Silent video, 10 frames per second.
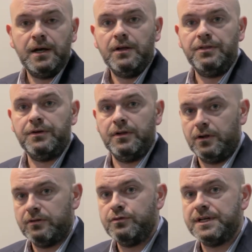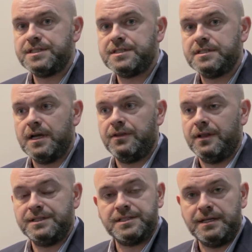There are a lot of risks, the
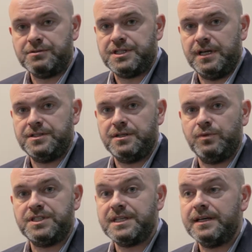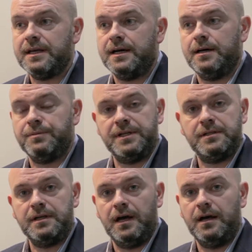landscape's changing, we've seen that
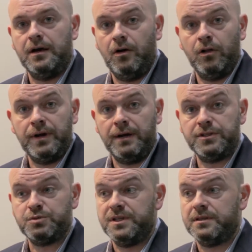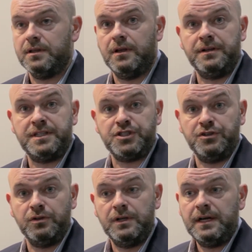happening all around us with
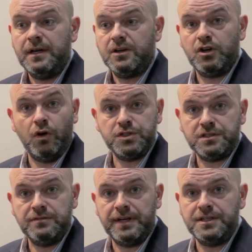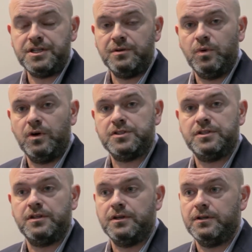additional costs of energy and
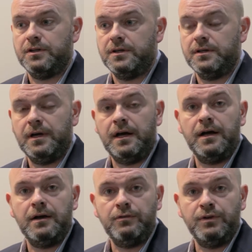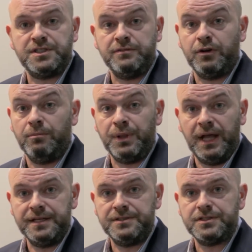water, the risk of
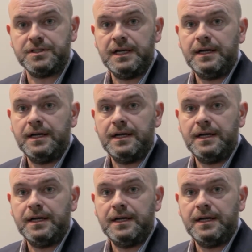compliance,